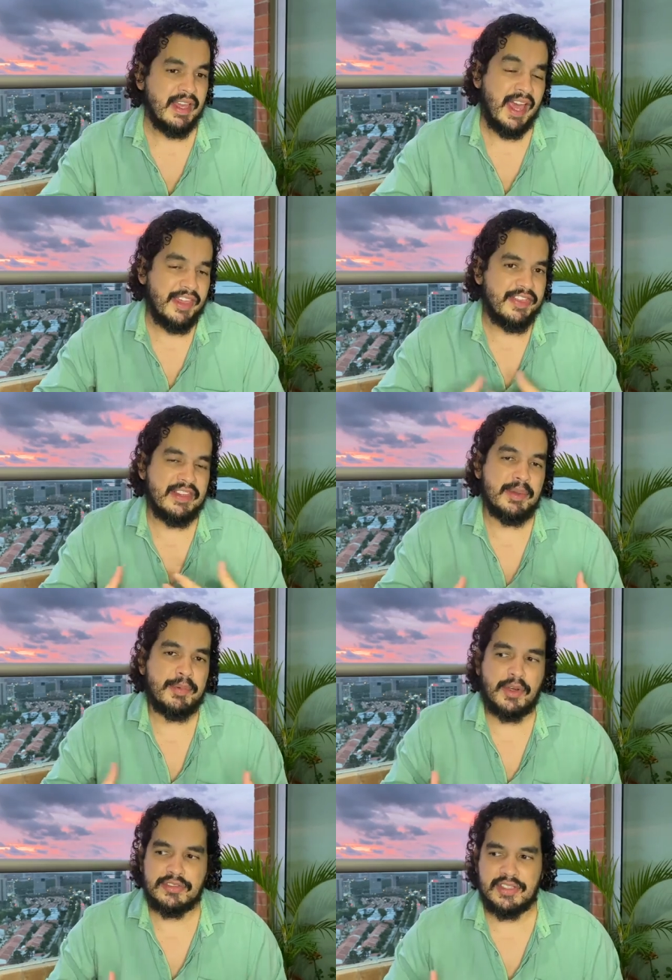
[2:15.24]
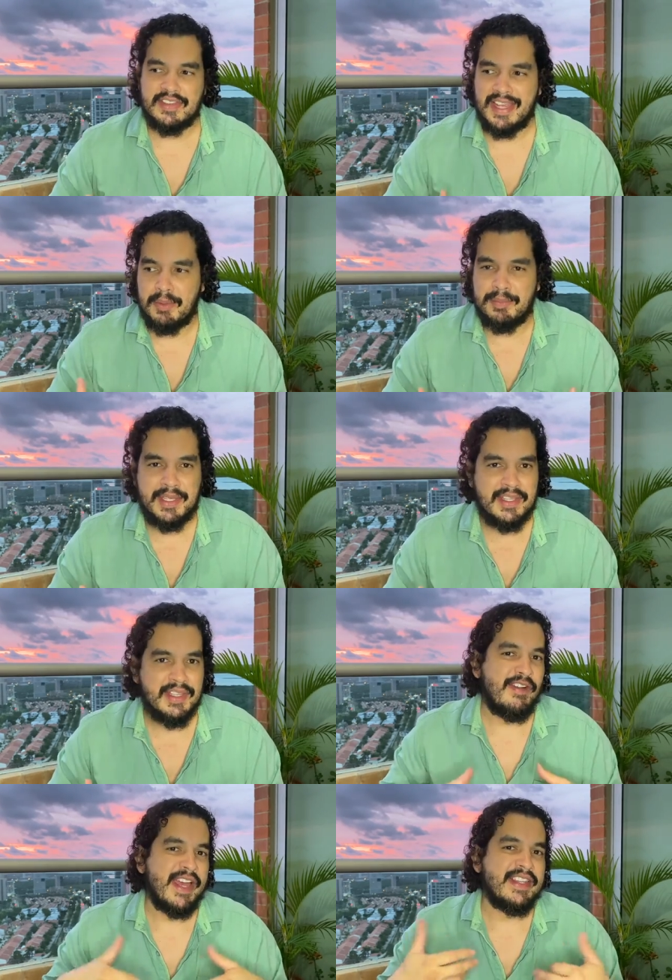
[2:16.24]
I think the process helped me
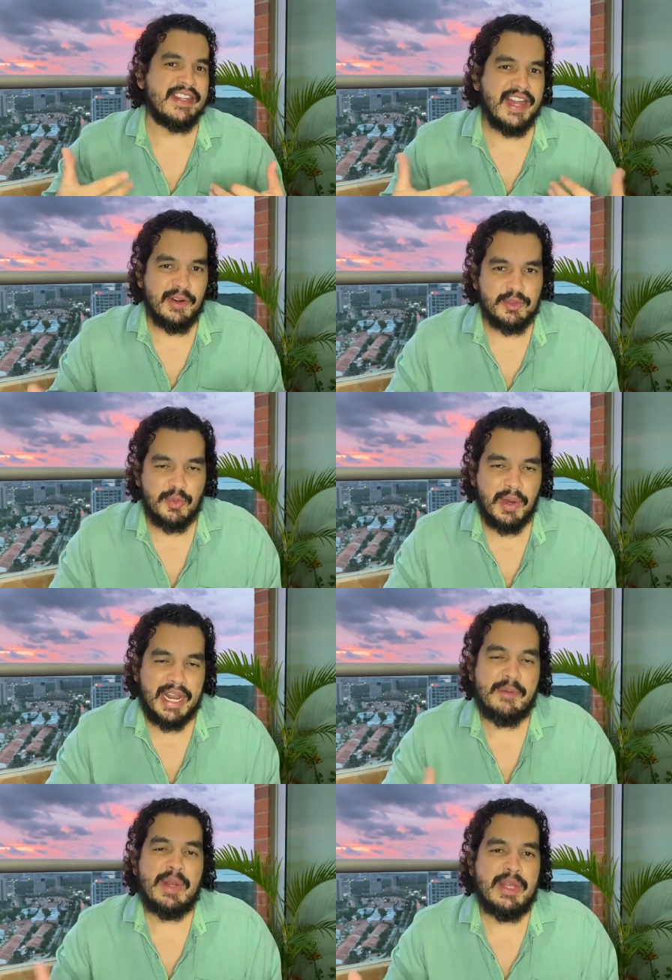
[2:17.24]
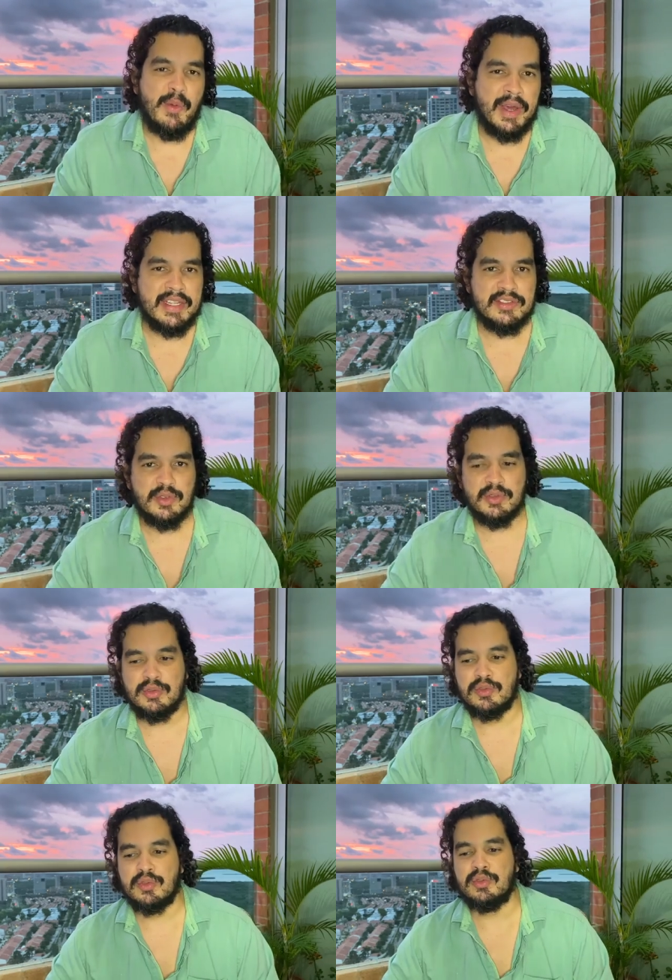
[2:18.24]
find out what I really wanted to
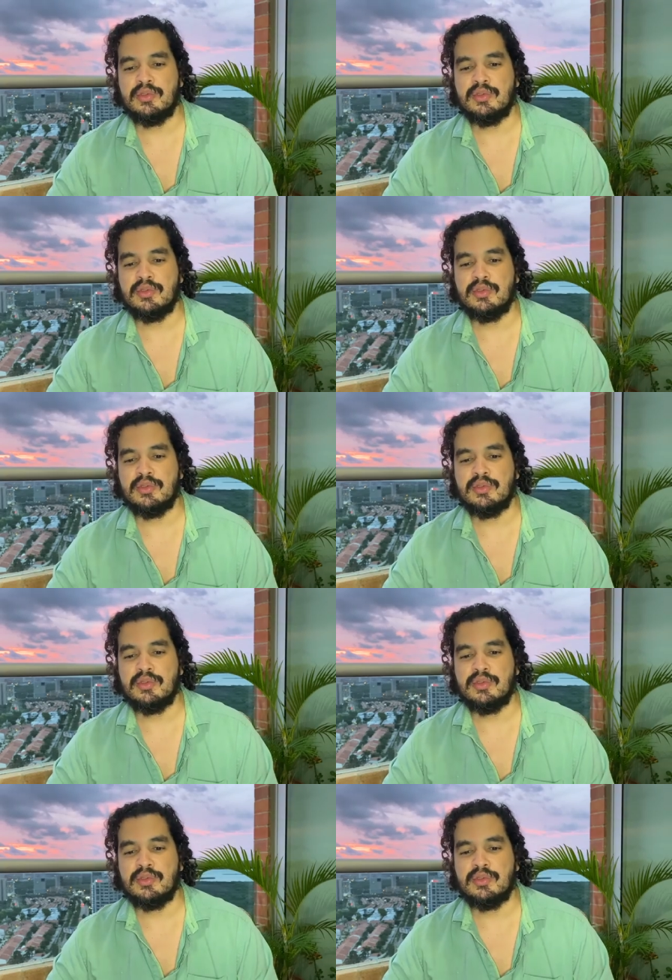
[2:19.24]
to,